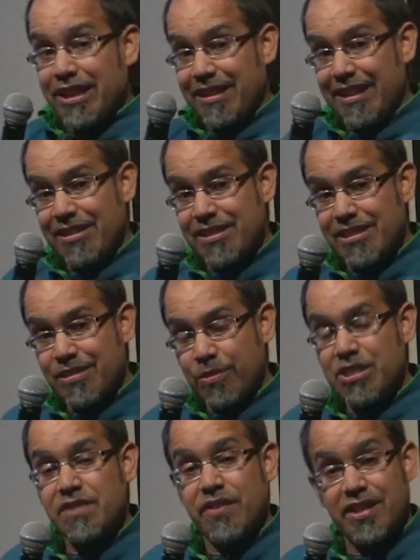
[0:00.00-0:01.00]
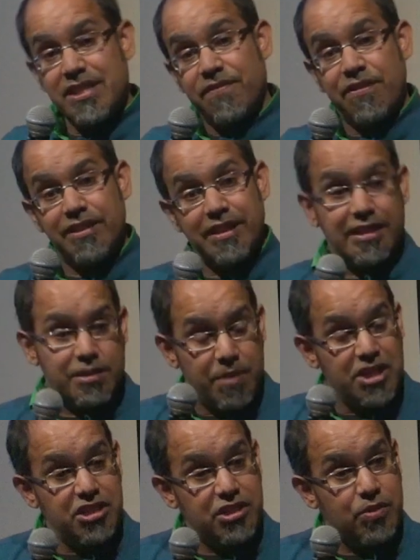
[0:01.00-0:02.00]
like this, which is very different than the
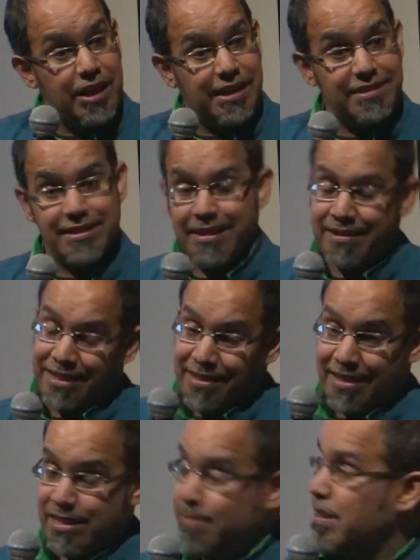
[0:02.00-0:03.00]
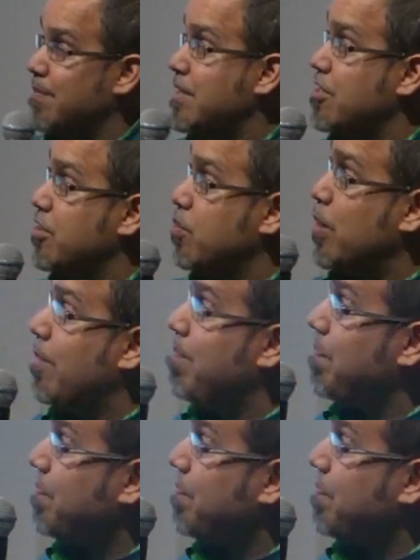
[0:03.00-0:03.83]
spreadsheet trainings that I sometimes teach as well.